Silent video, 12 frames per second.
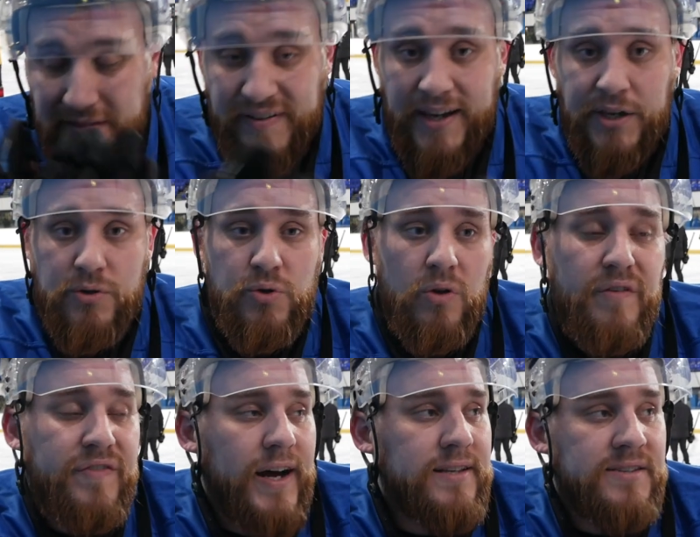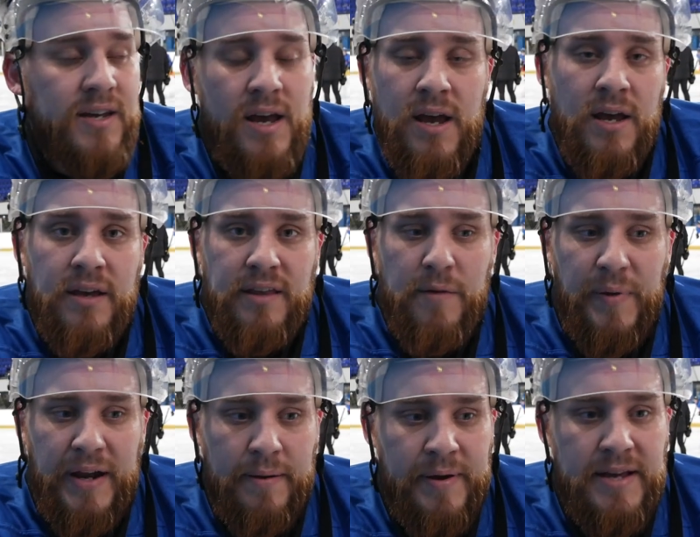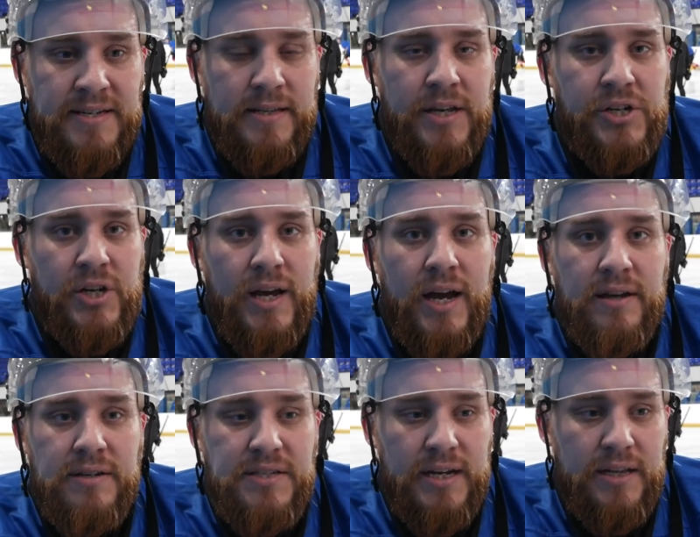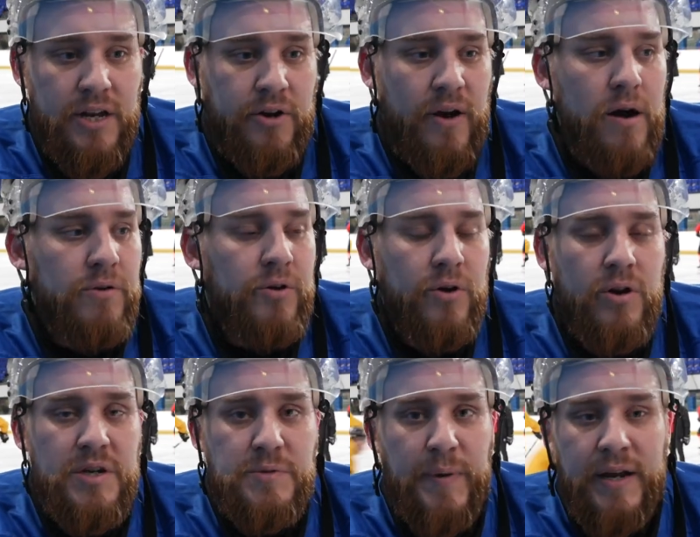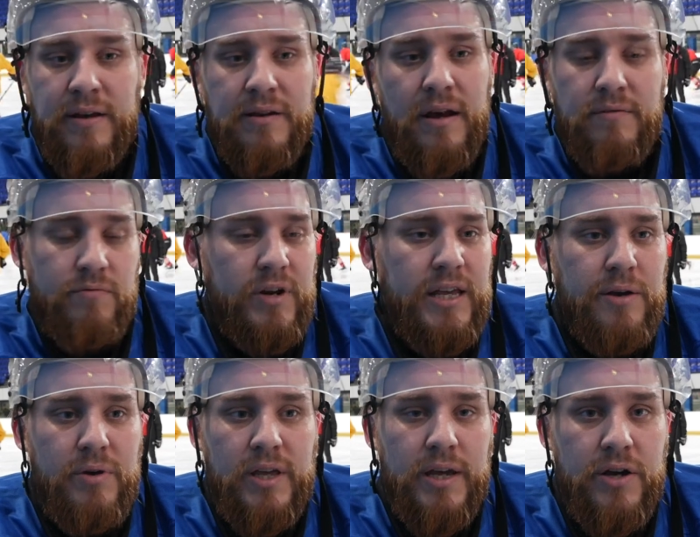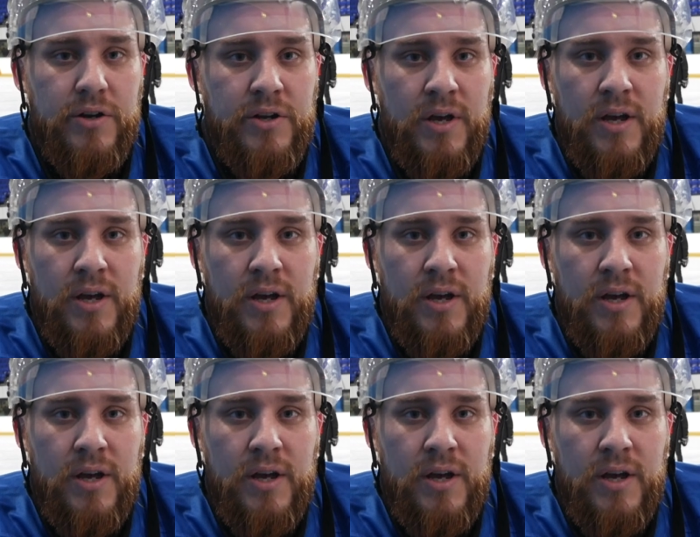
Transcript: Thank you to all the fans. They've been amazing this year. Seeing the crowd grow has been really, really good.